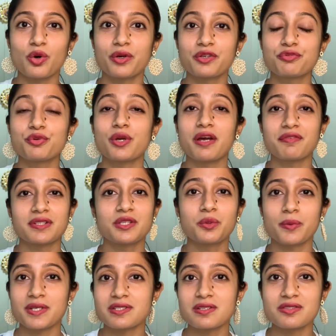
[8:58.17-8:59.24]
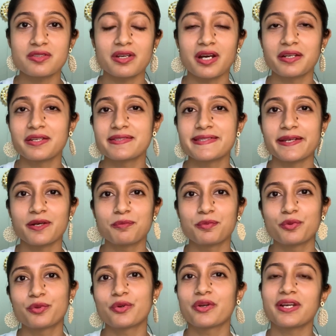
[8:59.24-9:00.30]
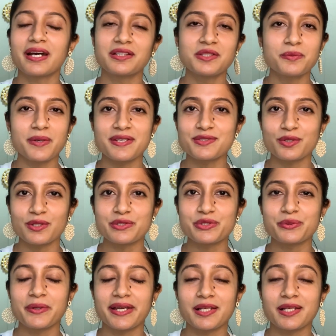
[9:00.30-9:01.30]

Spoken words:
or if you have any questions regarding Singapore or otherwise also.